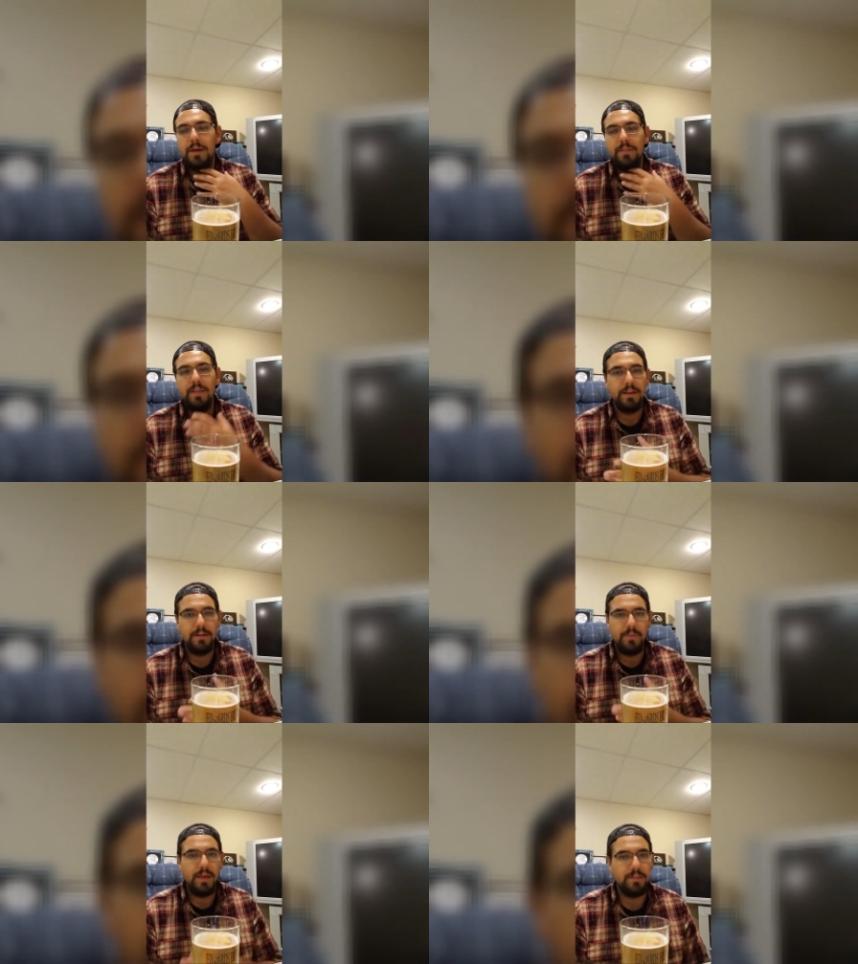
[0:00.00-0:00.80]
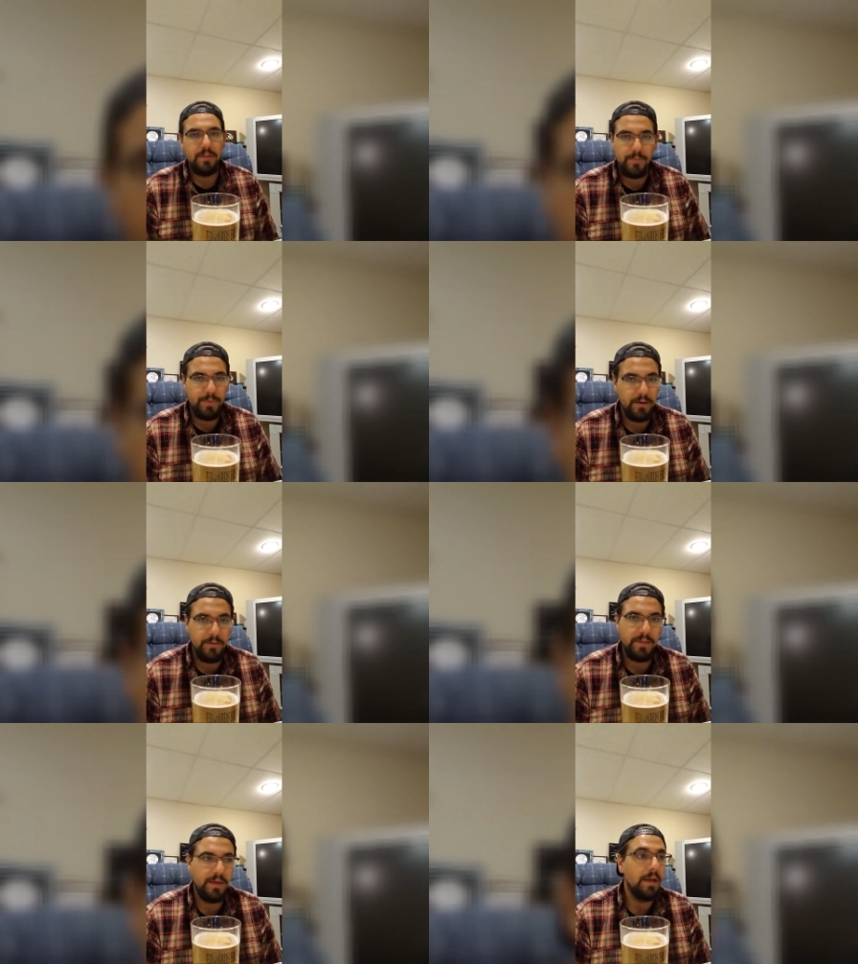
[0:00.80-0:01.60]
they didn't make this beer
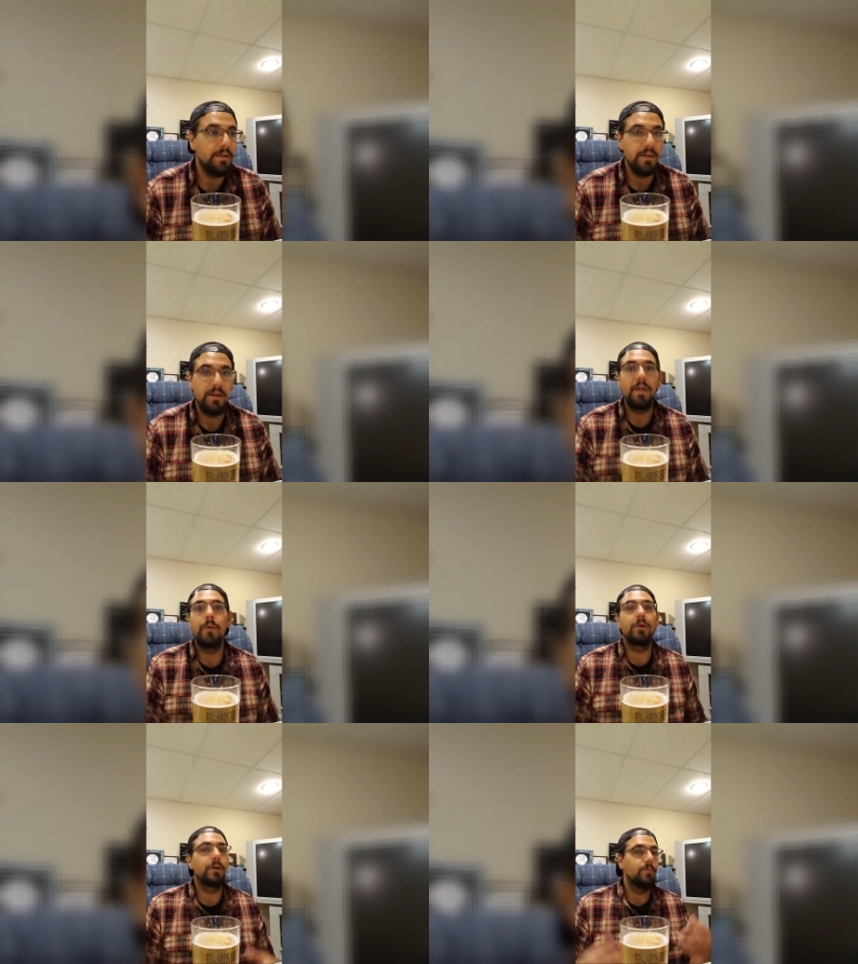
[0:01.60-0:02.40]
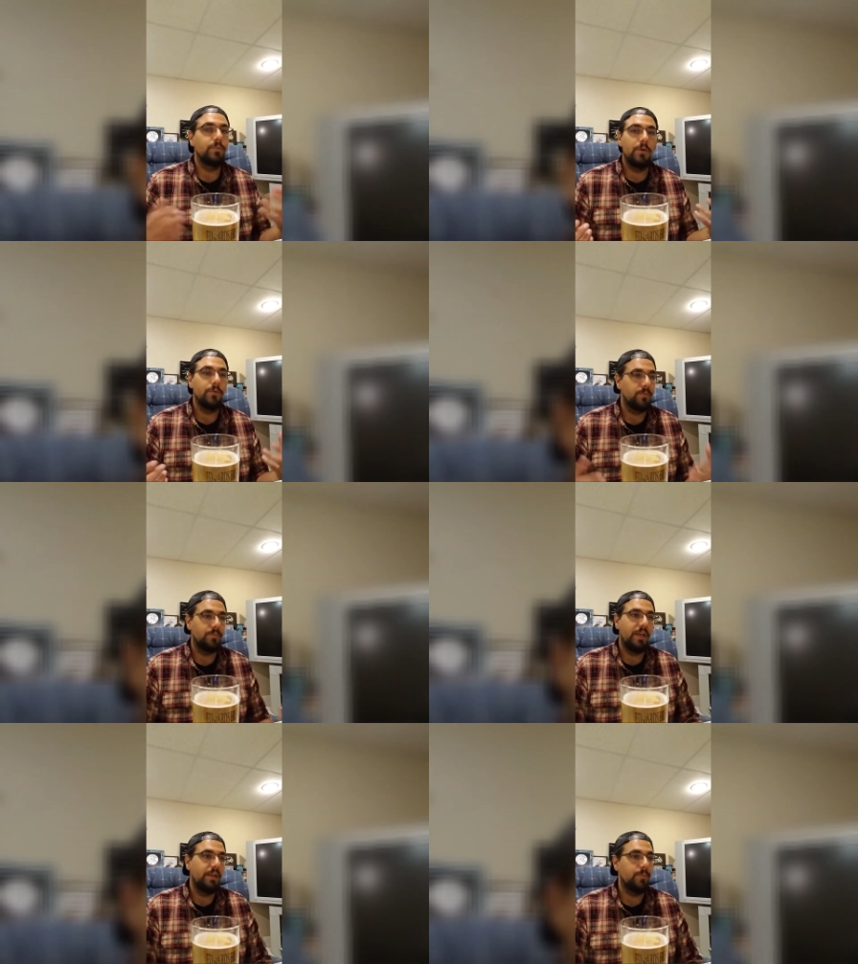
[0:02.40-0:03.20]
with the idea that we're going to blow some
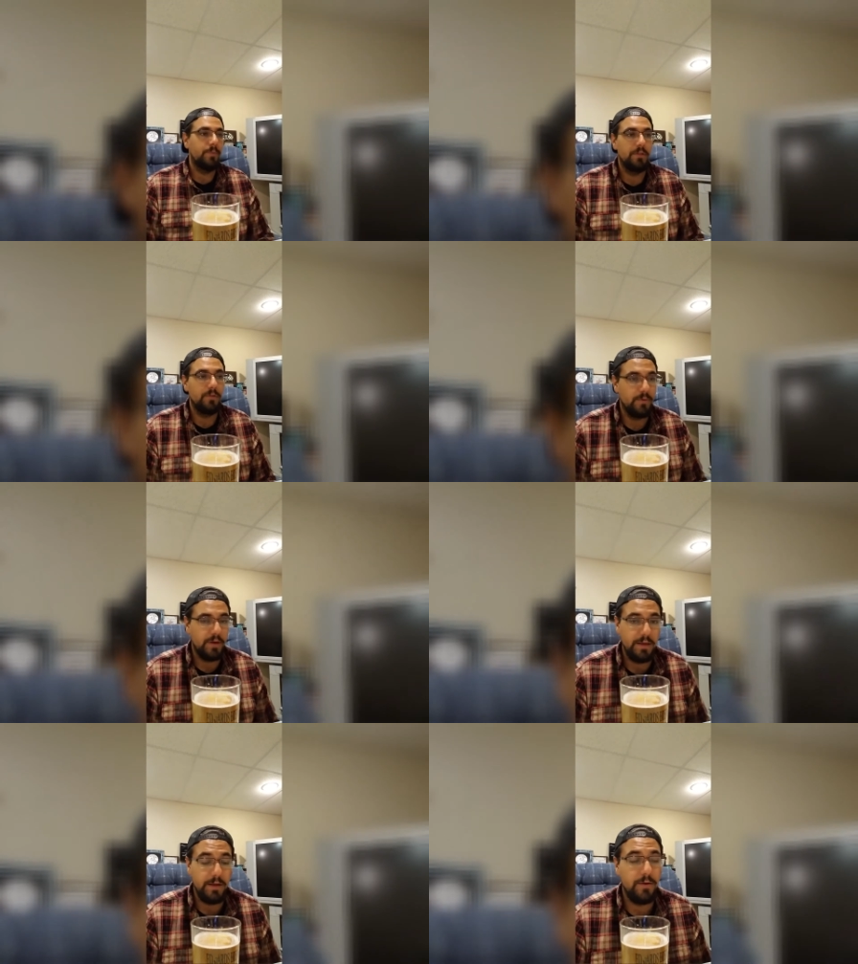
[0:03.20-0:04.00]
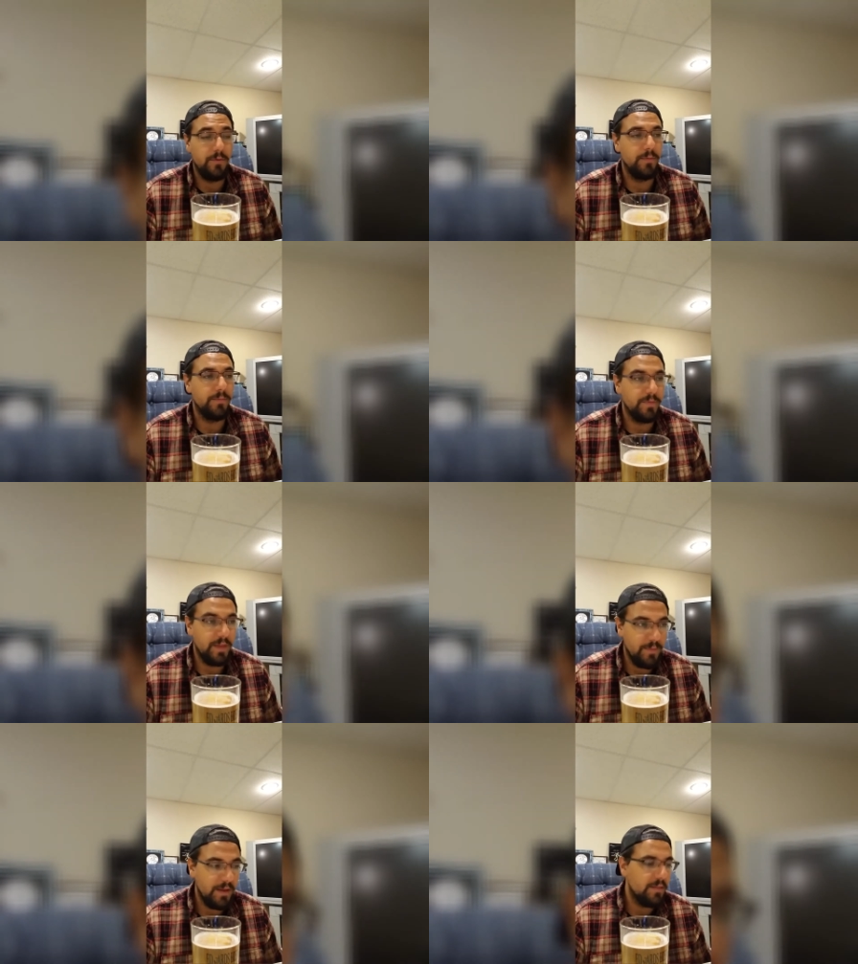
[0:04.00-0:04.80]
taste buds away. You know,
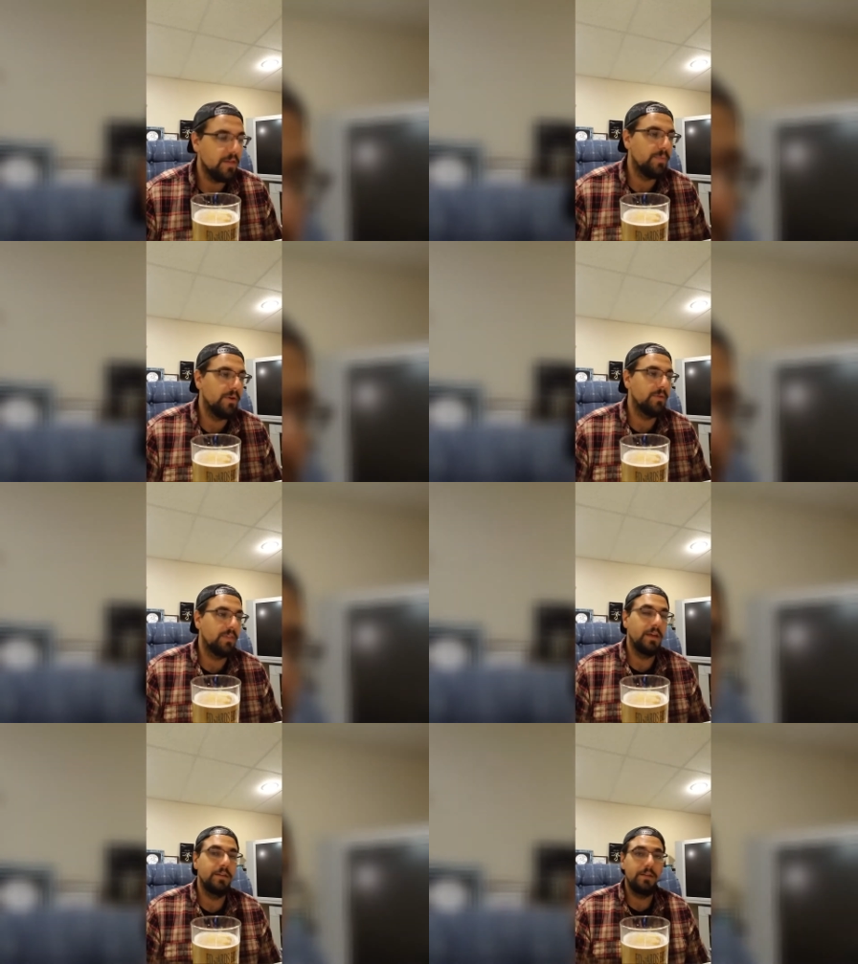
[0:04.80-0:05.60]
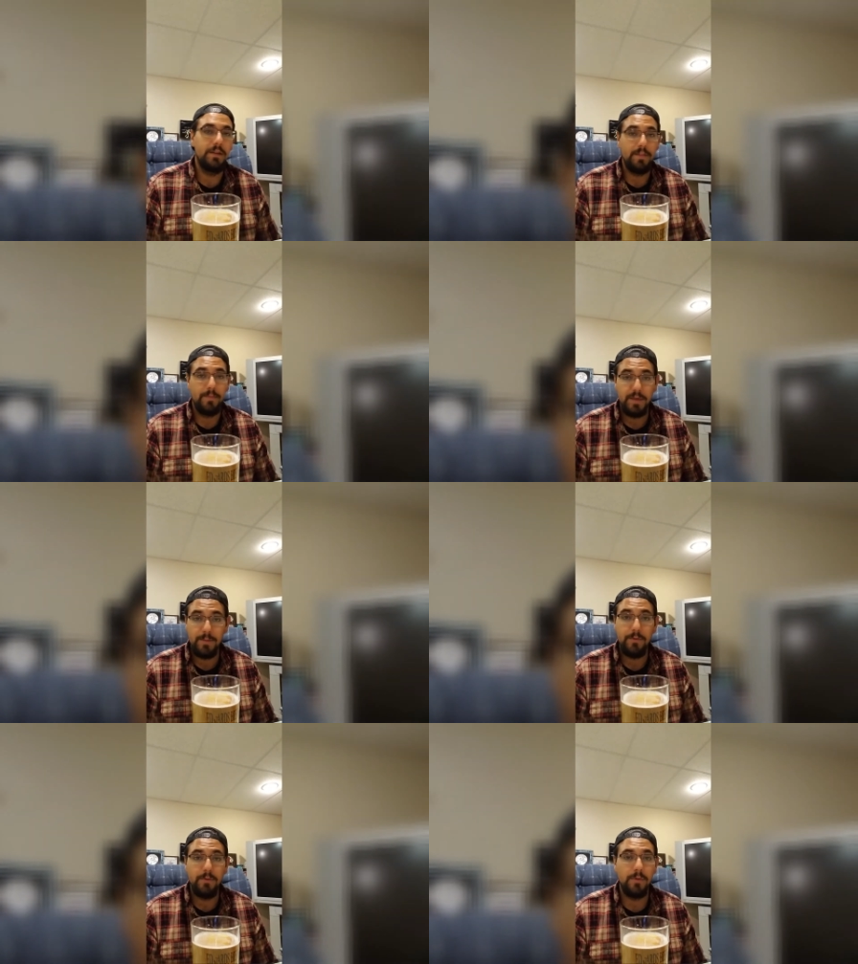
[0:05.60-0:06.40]
they made this beer with the idea that
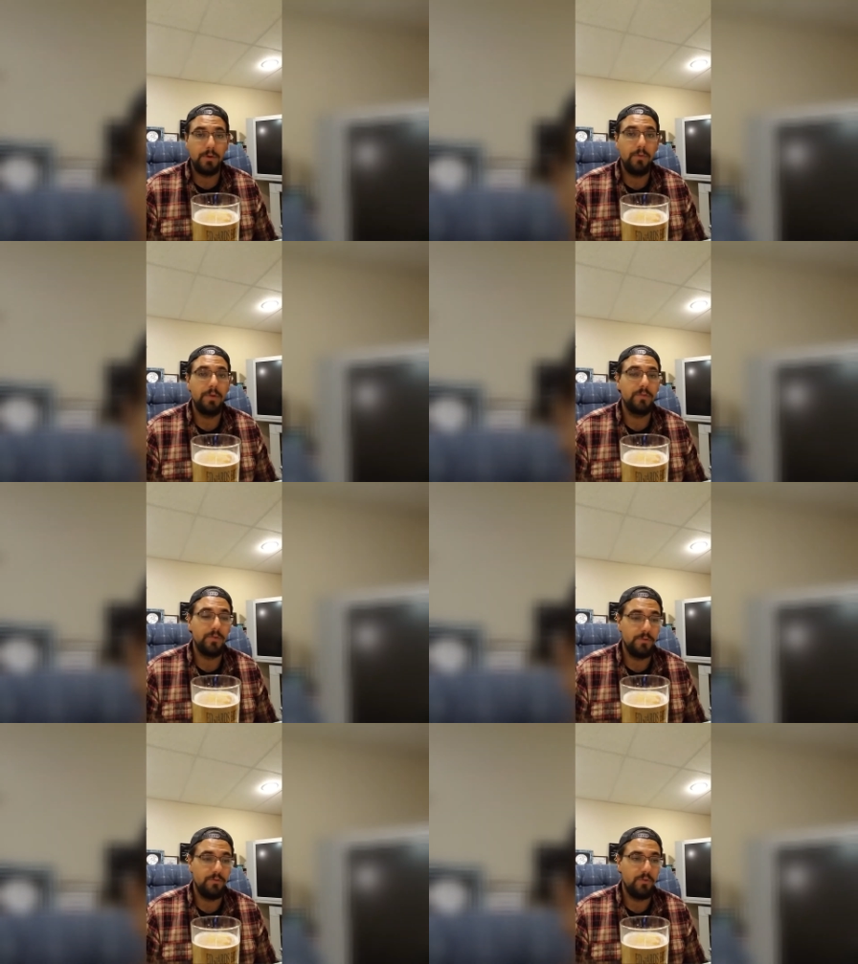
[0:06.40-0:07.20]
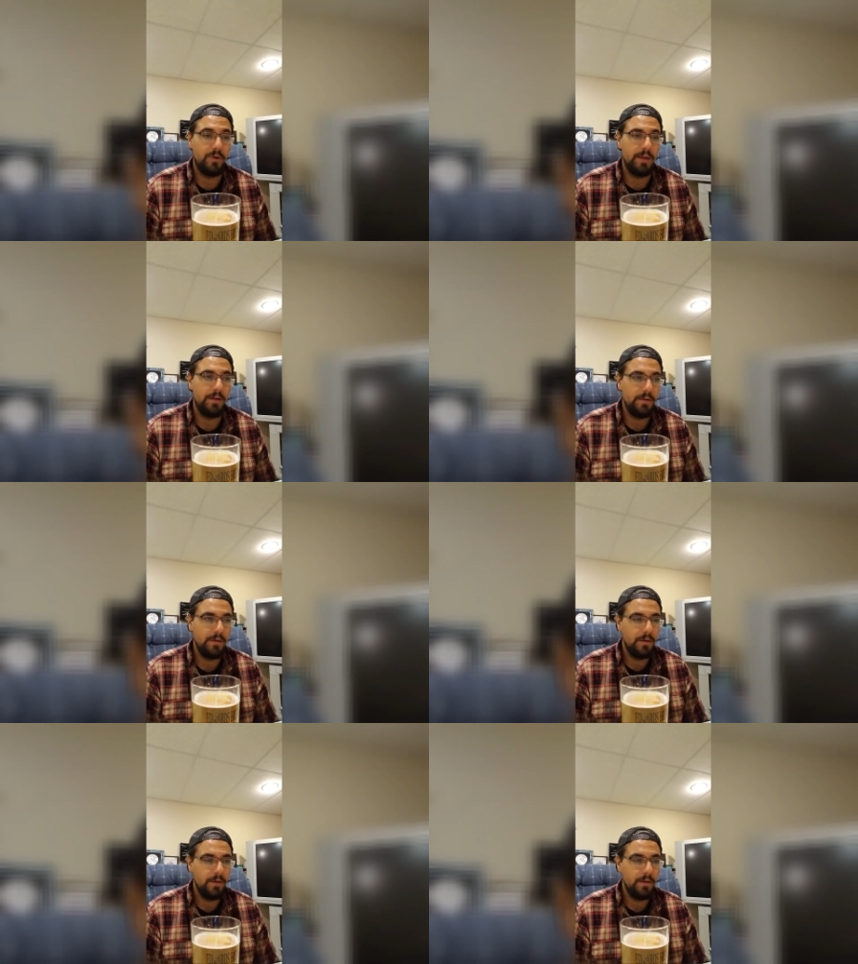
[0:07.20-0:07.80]
people were going to enjoy it.